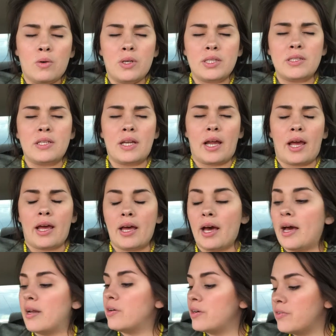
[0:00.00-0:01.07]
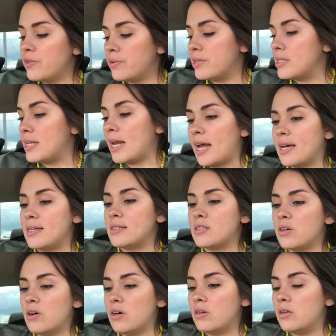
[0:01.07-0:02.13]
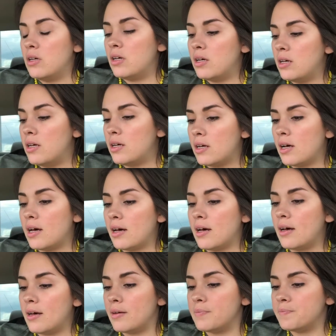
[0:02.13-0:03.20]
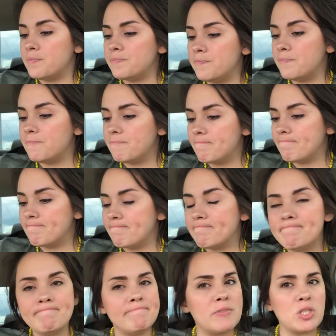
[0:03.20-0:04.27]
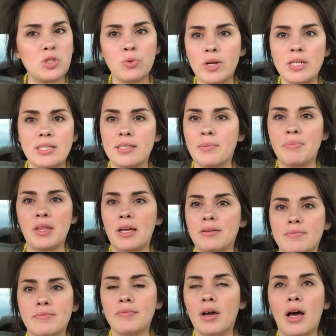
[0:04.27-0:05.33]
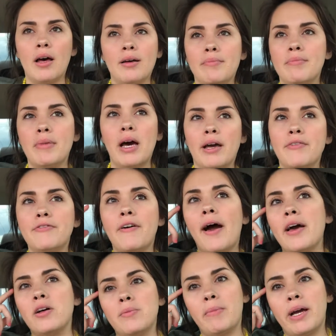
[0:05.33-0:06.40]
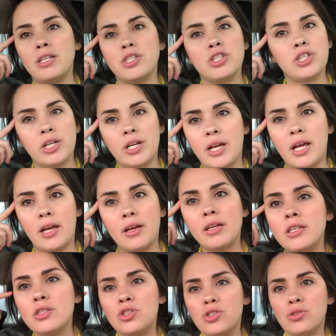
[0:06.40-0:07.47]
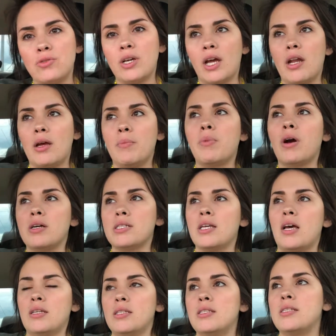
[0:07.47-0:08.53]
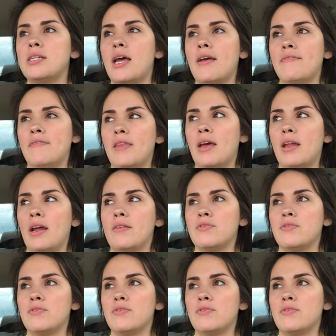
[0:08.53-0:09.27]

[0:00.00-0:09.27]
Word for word: what's today? I don't even know what today is, y'all. The 20 something. I file my decree to get it processed, and then